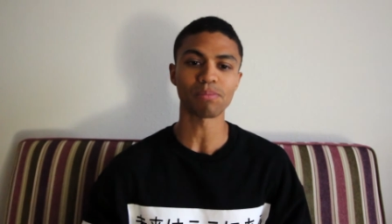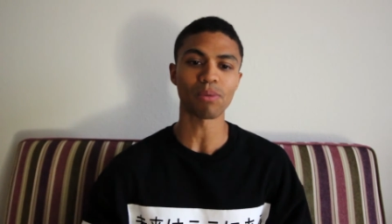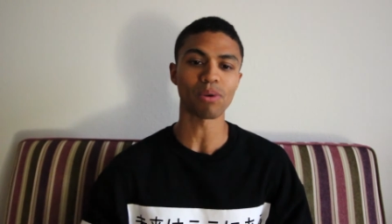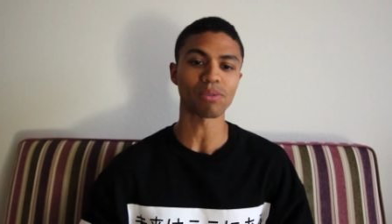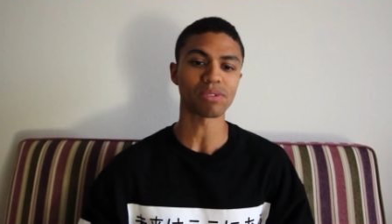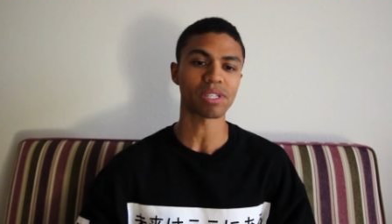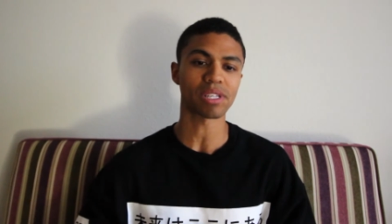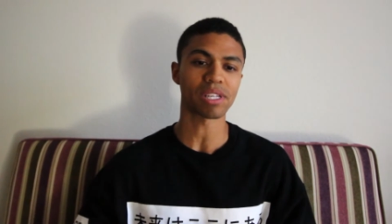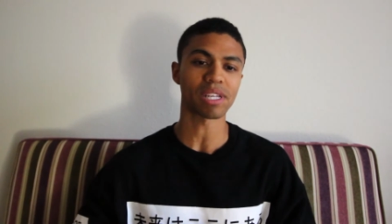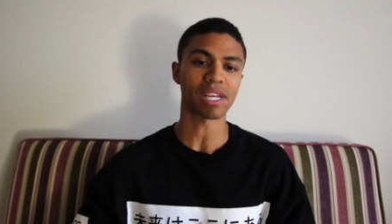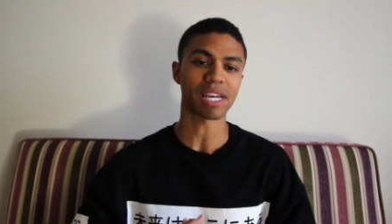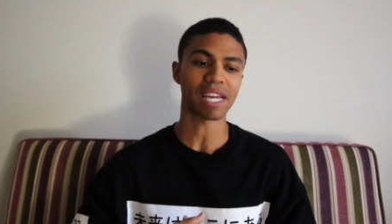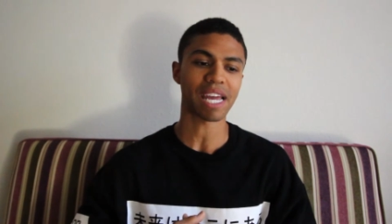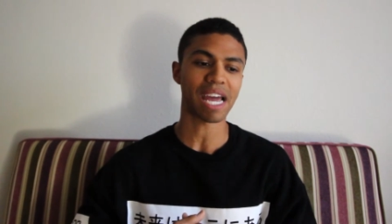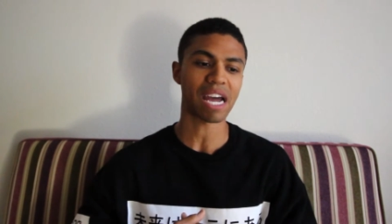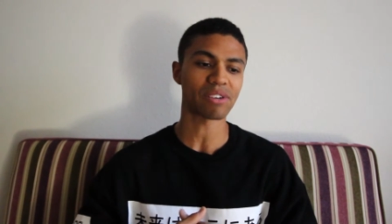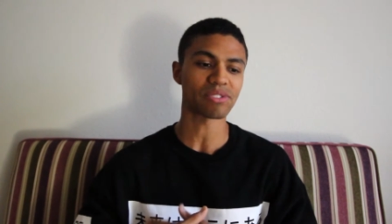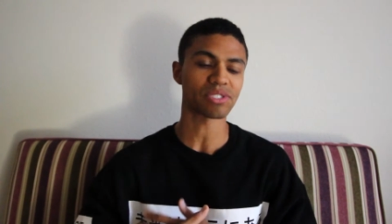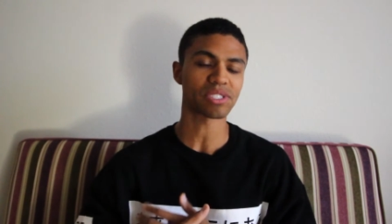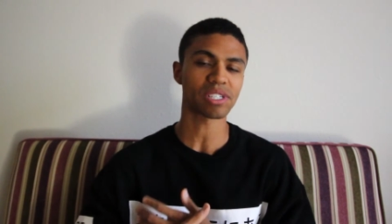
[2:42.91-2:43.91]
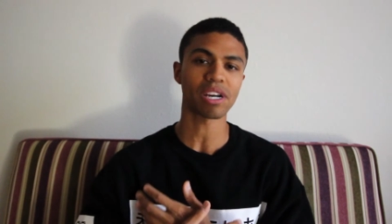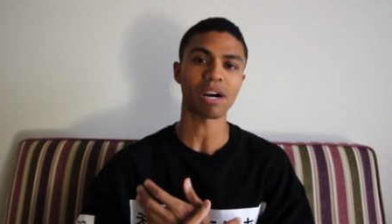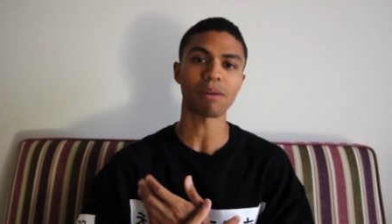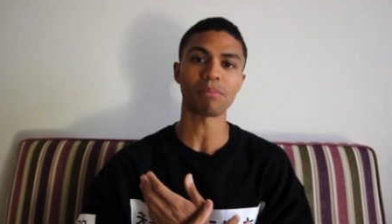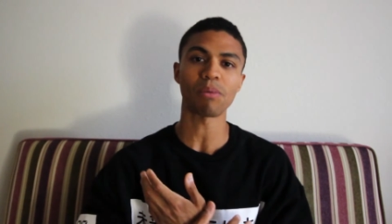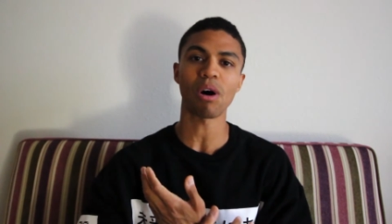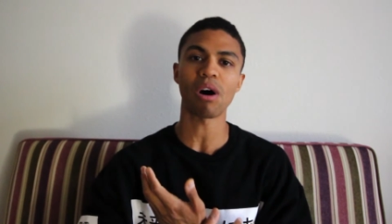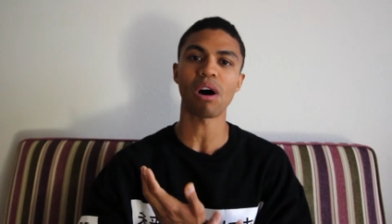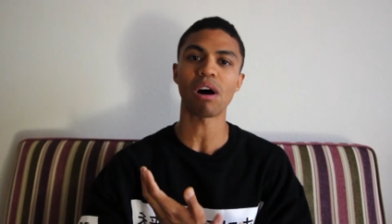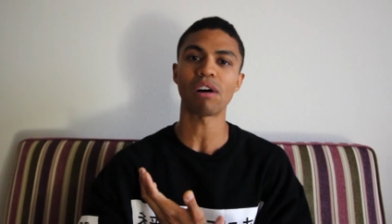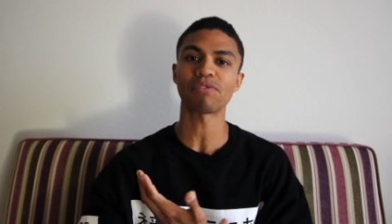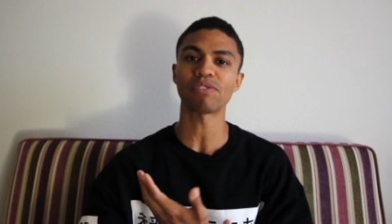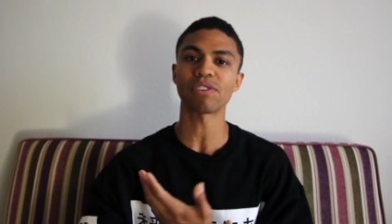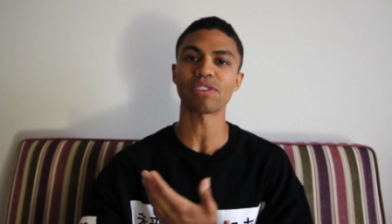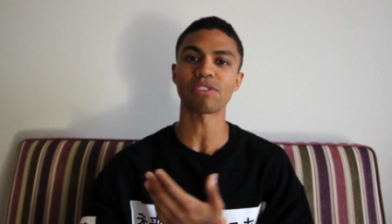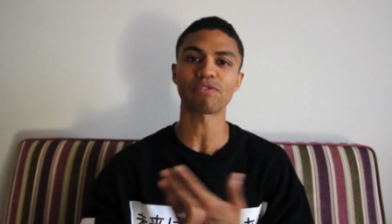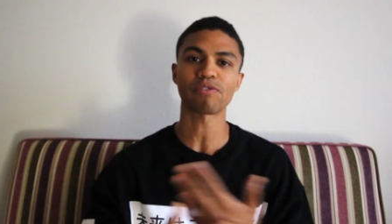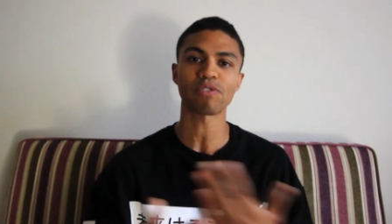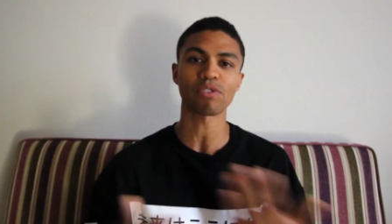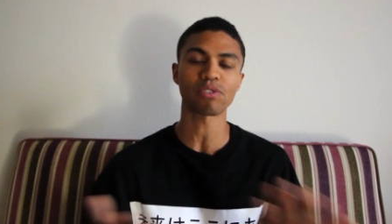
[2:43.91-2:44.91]
Most of the accounts come off
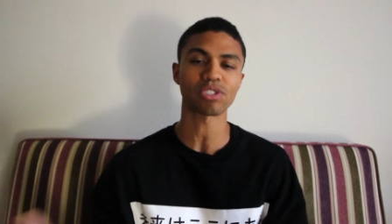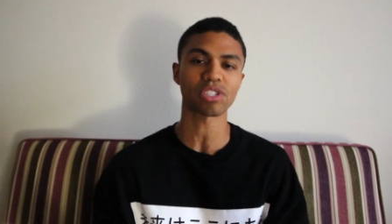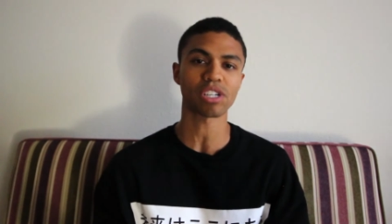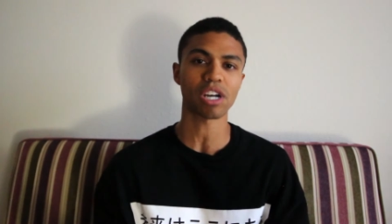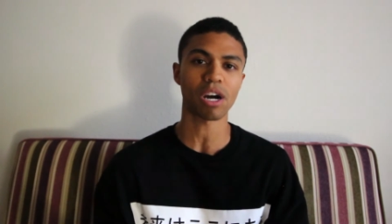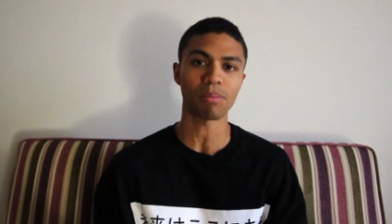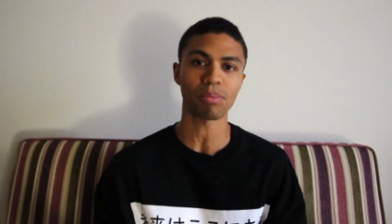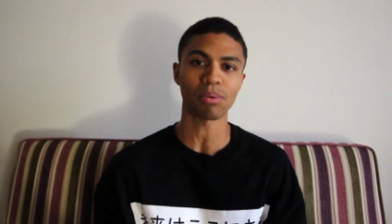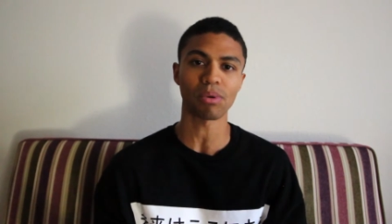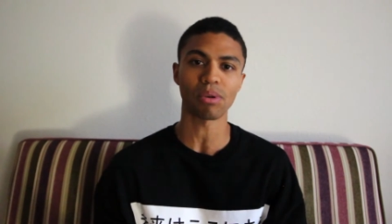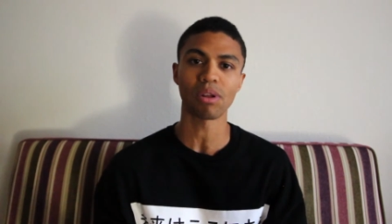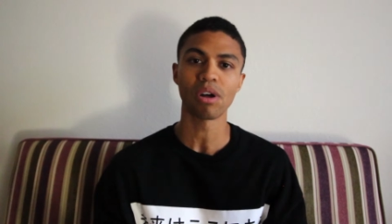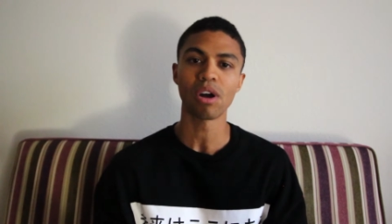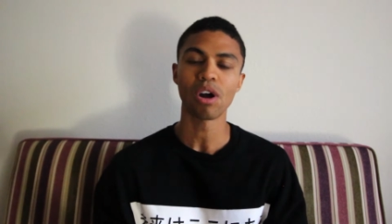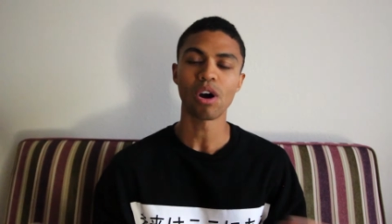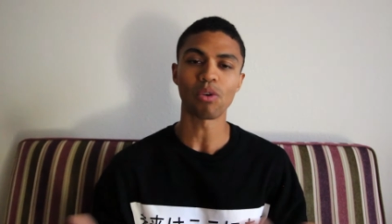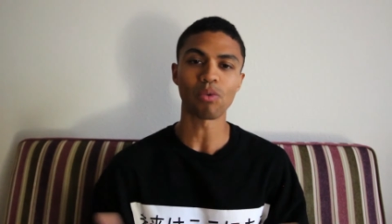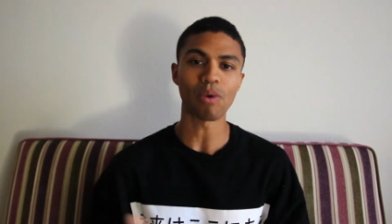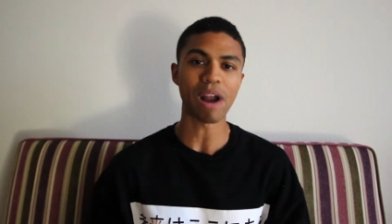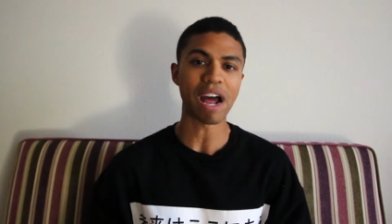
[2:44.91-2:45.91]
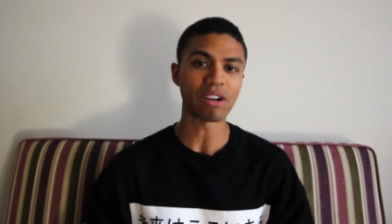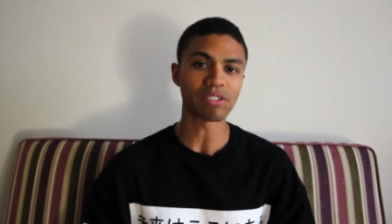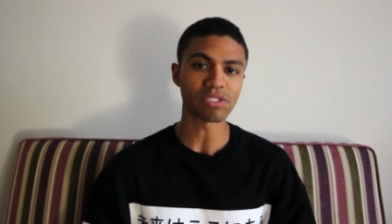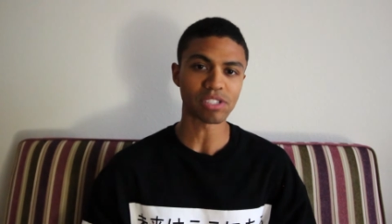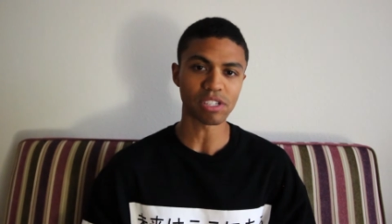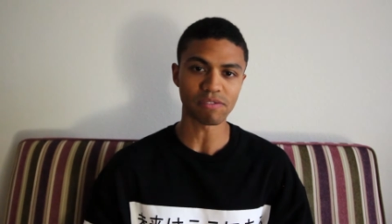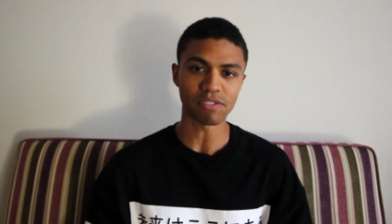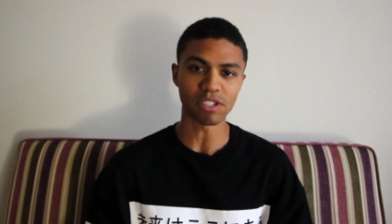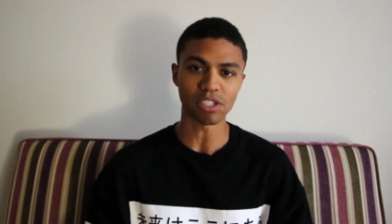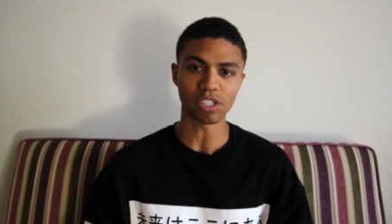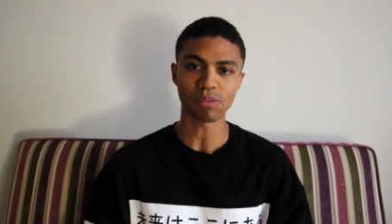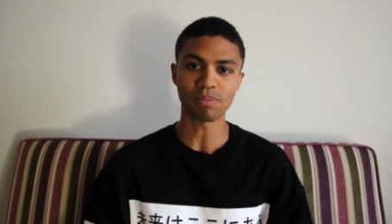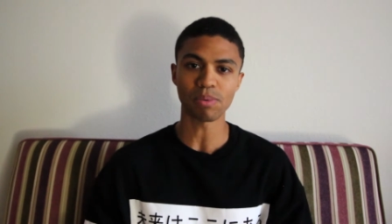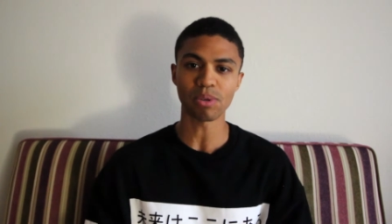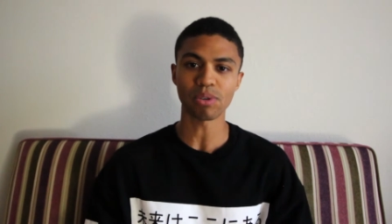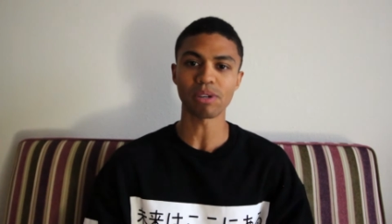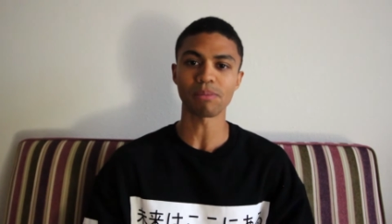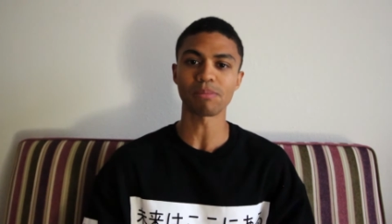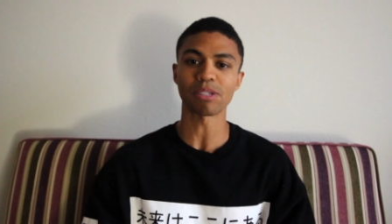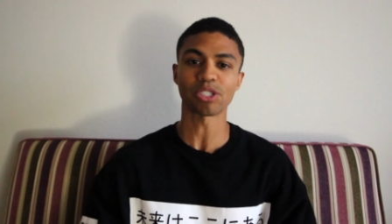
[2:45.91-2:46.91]
in the first couple rounds of
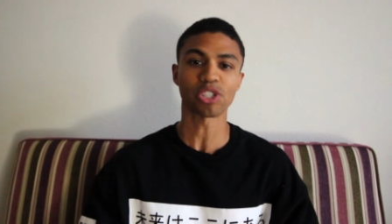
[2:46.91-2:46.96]
disputing,